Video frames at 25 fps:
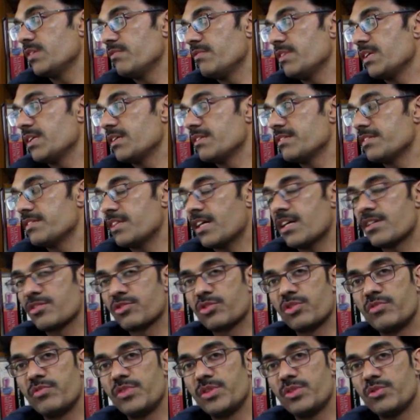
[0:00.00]
with
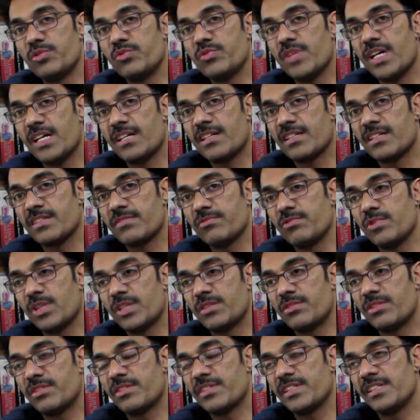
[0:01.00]
SARS-CoV-2 virus we
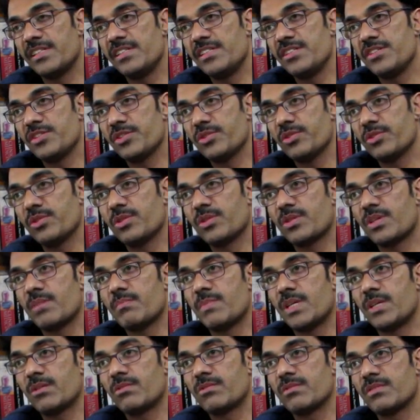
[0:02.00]
are not really sure
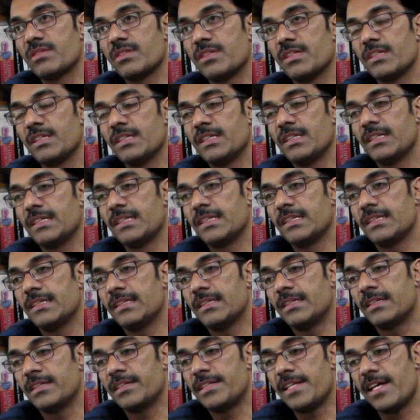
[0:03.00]
about
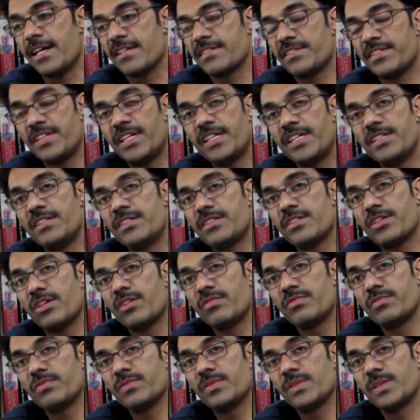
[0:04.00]
uh, the extent
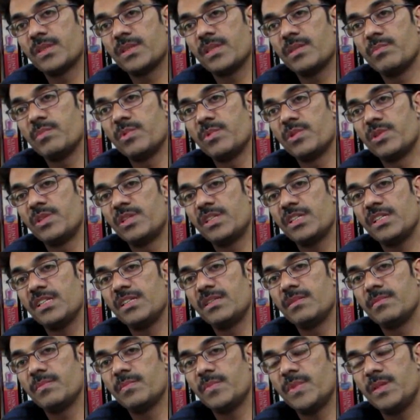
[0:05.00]
of uh,
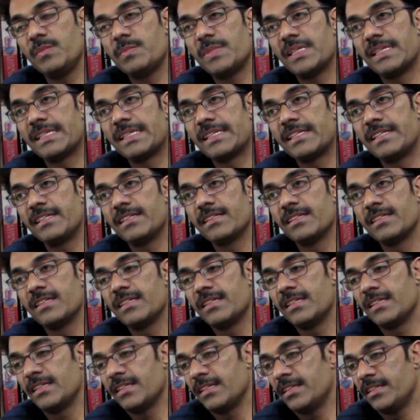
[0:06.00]
immunity people
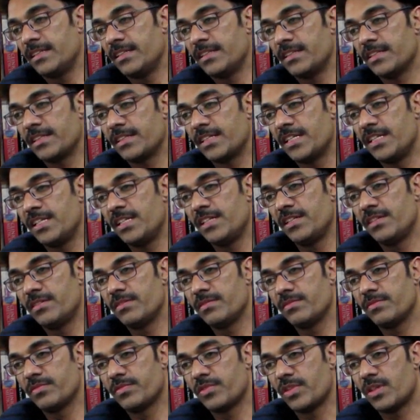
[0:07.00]
uh,
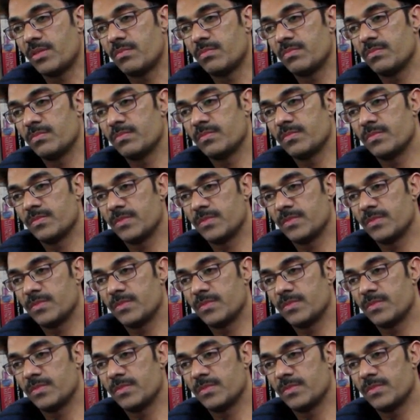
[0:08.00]
gain from